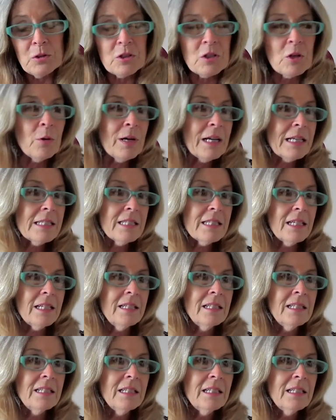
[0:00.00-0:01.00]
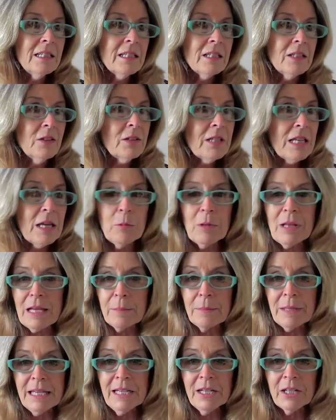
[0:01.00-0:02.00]
So I said, okay, well,
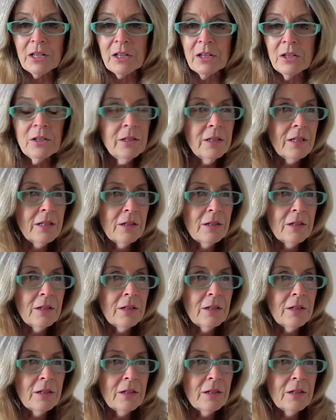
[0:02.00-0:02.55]
I'm here.